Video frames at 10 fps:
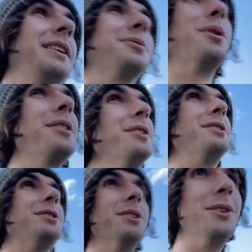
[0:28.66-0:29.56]
whether
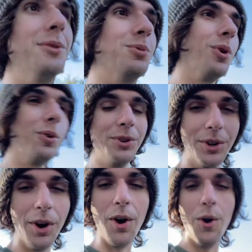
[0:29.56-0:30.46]
to roll your
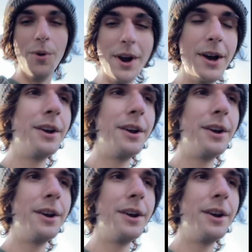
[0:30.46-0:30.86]
own